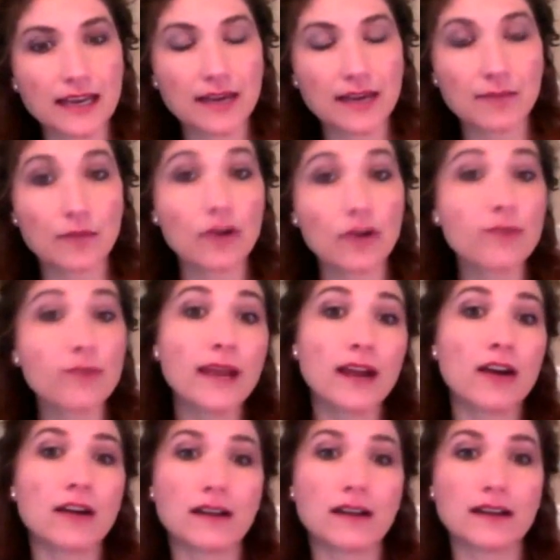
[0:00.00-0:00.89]
broke my heart
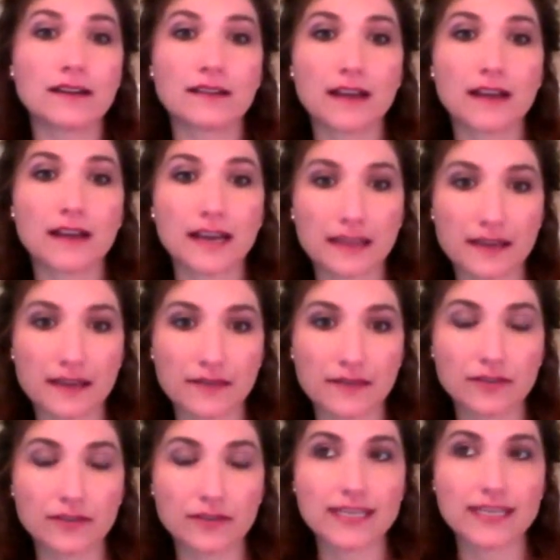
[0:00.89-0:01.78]
on a lot of
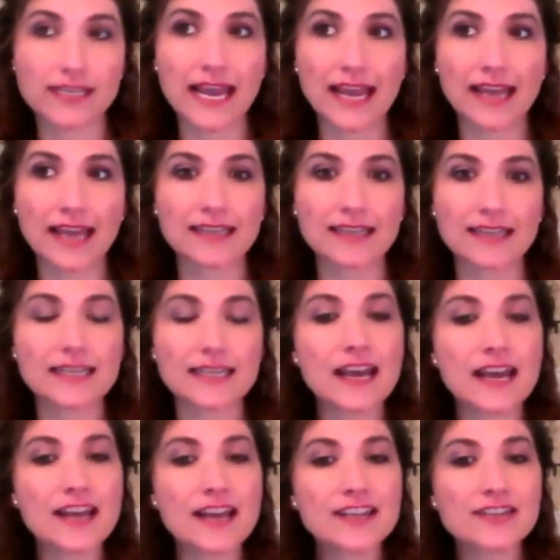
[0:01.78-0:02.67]
levels. And
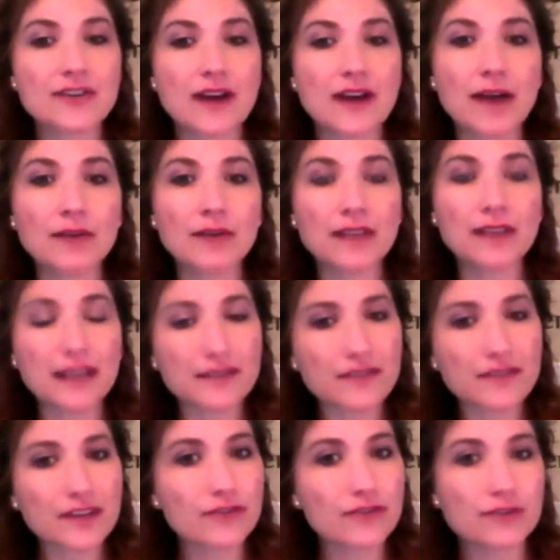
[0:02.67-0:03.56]
so I would like for you
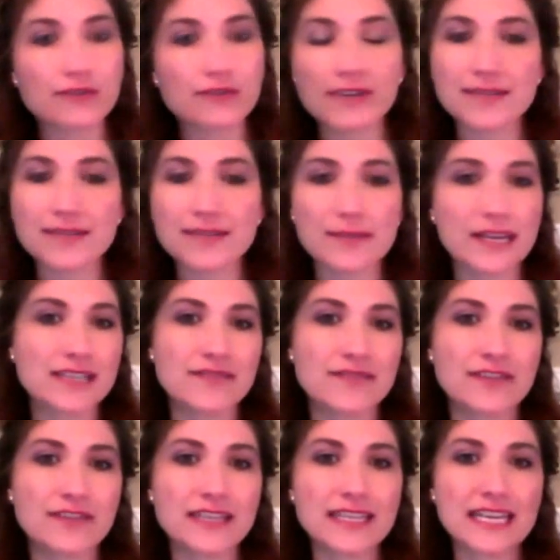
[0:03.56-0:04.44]
to address it, because
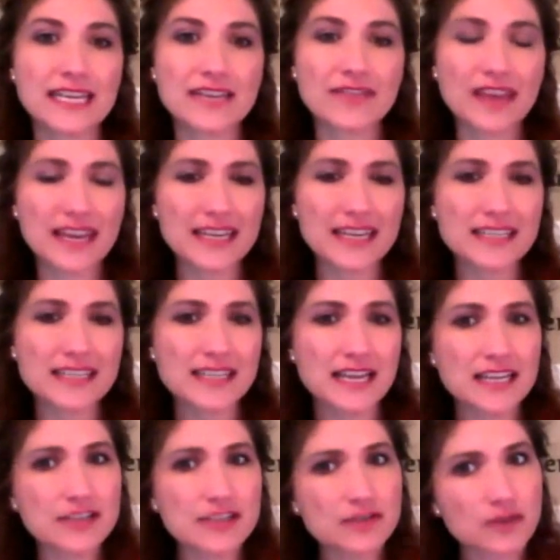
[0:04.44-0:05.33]
if that is a
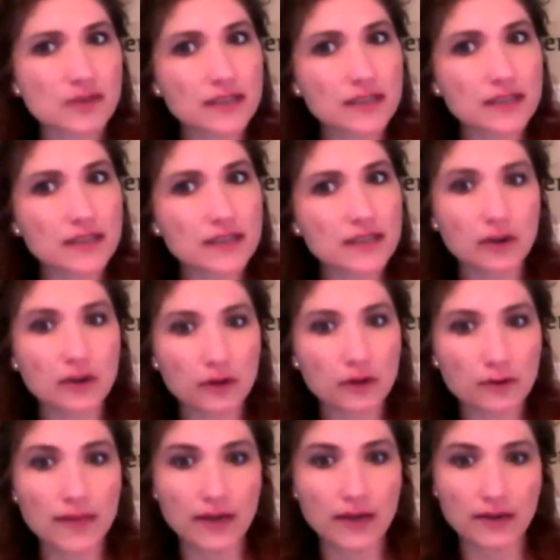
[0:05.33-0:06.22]
struggle in her
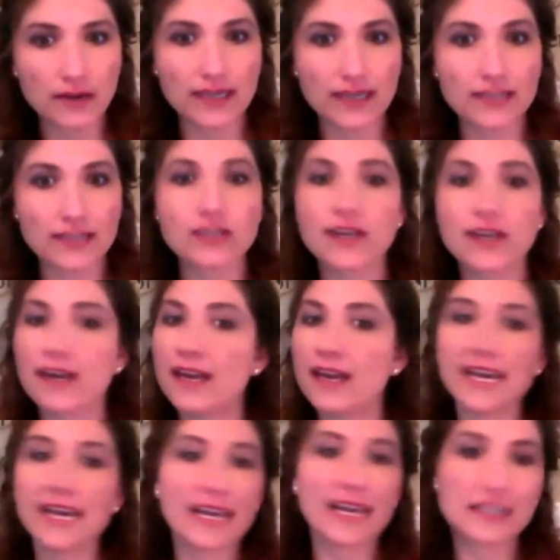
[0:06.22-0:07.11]
marriage,
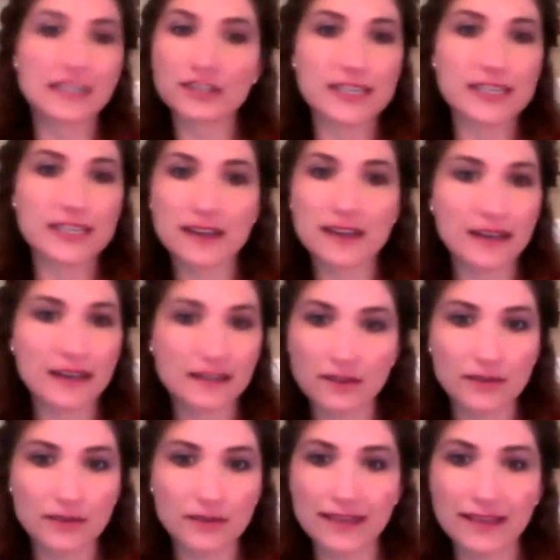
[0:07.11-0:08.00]
she's not alone
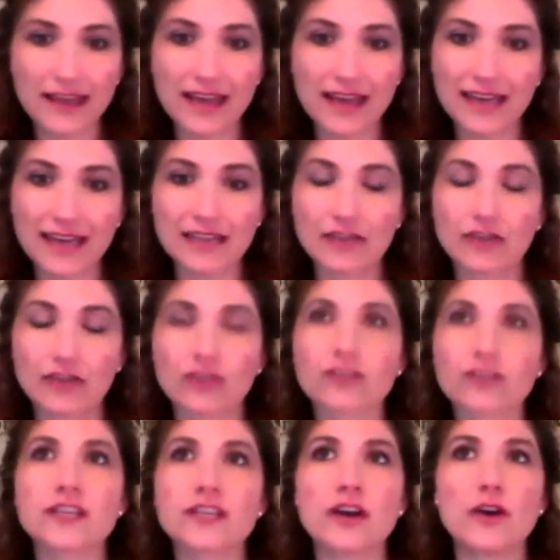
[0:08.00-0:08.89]
in that either.
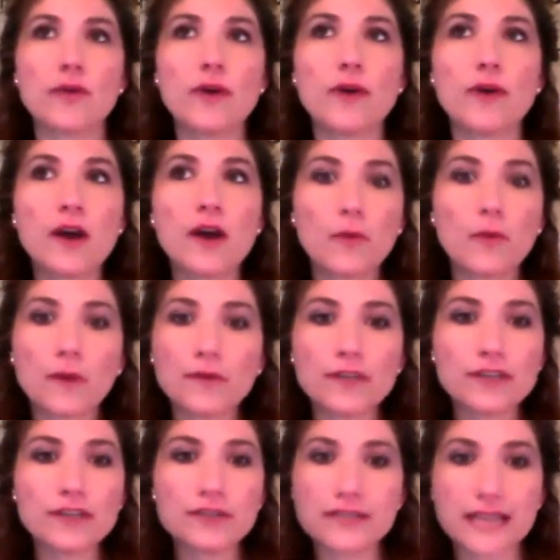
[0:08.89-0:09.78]
So what would you
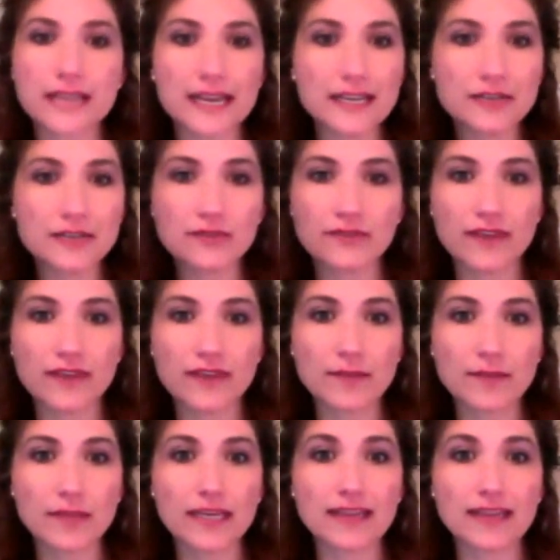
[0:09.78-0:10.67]
say to a
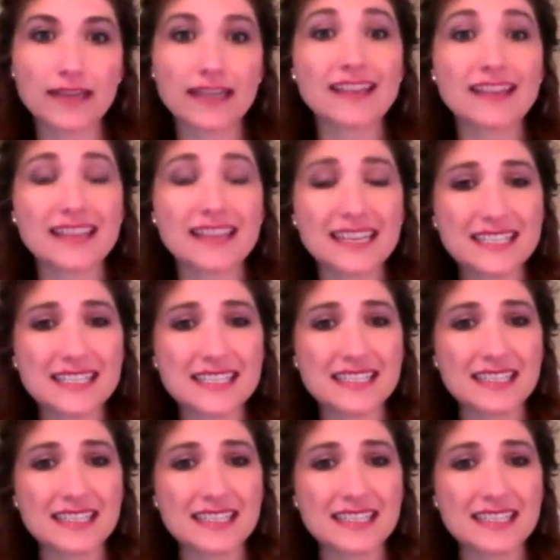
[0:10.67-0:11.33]
family that this